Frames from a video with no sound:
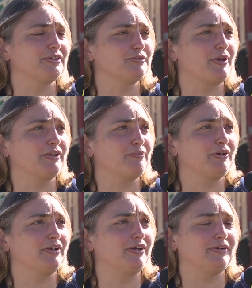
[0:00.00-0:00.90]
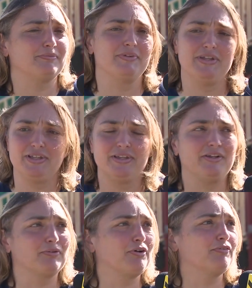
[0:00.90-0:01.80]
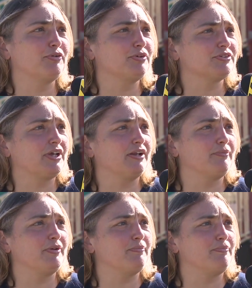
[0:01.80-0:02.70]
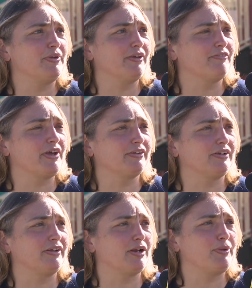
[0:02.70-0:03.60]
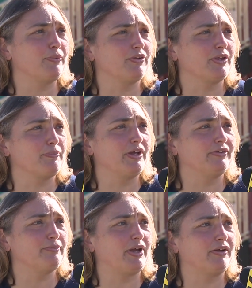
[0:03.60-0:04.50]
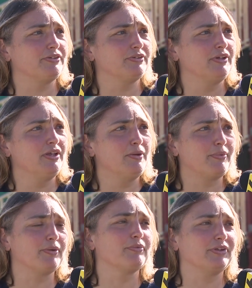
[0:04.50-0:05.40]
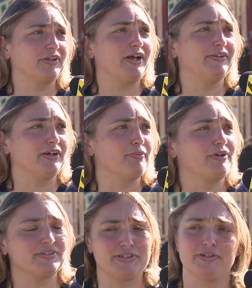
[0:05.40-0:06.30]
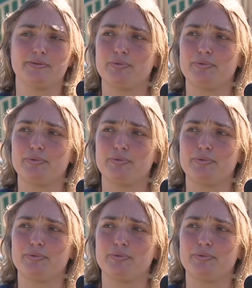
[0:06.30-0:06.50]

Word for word: expect. But, um, you know, COVID was kind of in big effect, and a lot of people, I think, mailed in ballots. But I'm really glad that everybody's here in